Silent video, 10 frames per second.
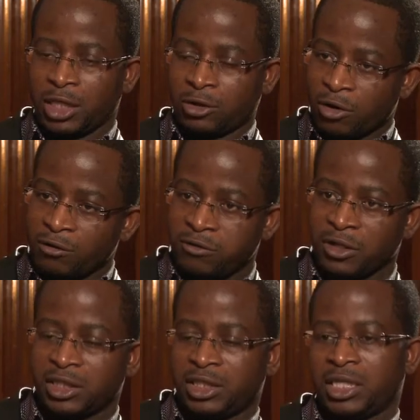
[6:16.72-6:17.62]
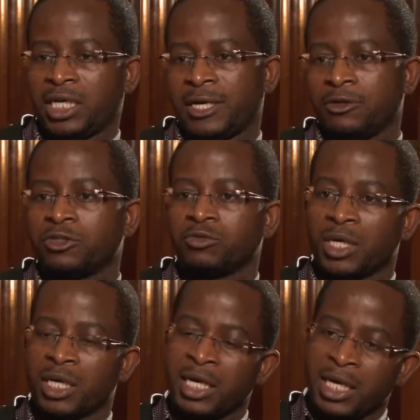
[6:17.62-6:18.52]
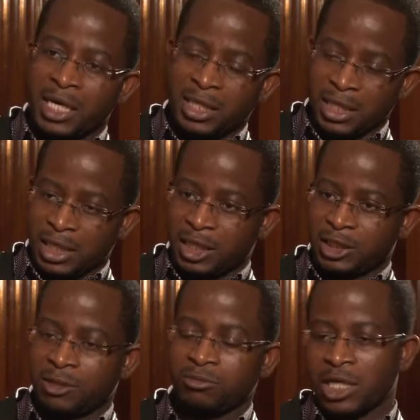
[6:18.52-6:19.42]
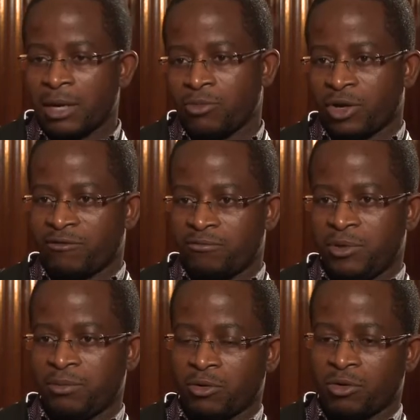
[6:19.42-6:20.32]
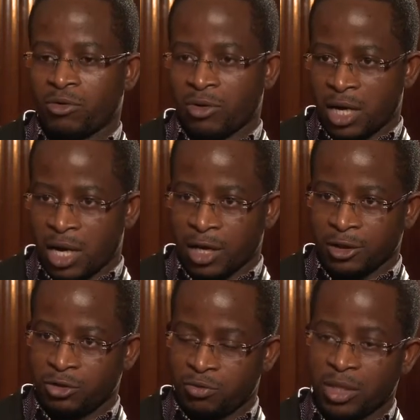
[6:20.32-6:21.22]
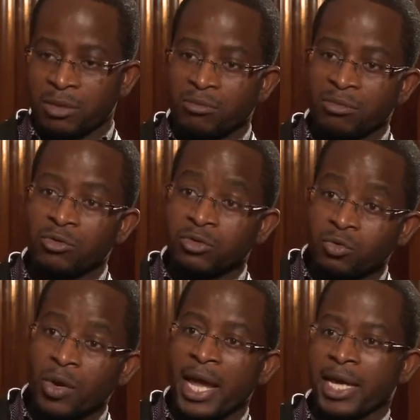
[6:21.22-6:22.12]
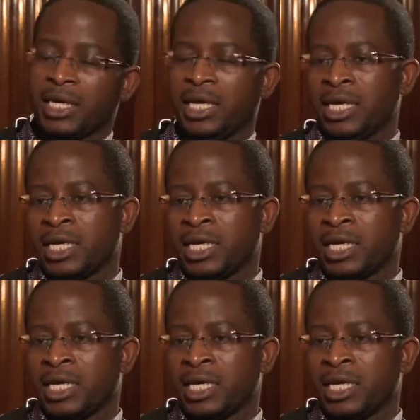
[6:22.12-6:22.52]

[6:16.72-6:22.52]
and conflict elsewhere, and then at the same time we have people doing good work,